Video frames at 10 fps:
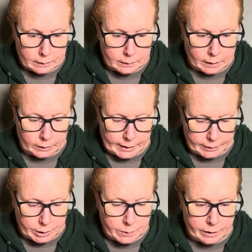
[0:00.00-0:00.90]
it looks like
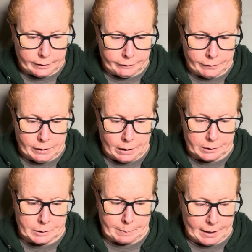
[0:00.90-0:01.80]

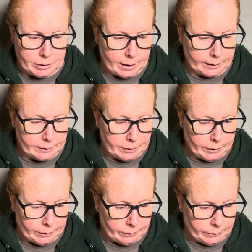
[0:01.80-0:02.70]
$250 a paycheck
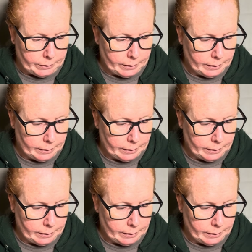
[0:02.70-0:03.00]
to